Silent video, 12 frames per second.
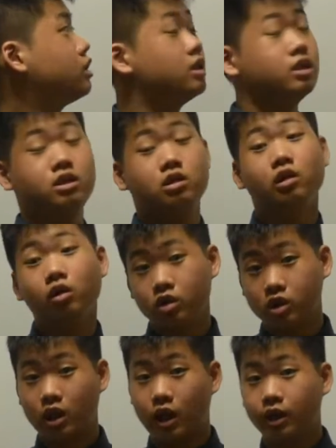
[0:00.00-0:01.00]
this
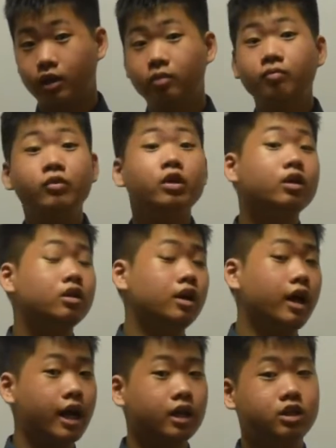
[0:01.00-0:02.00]
looks like, they'll
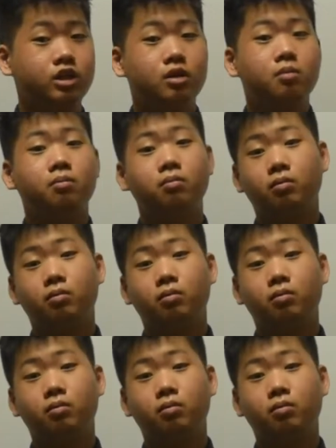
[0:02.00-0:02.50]
actually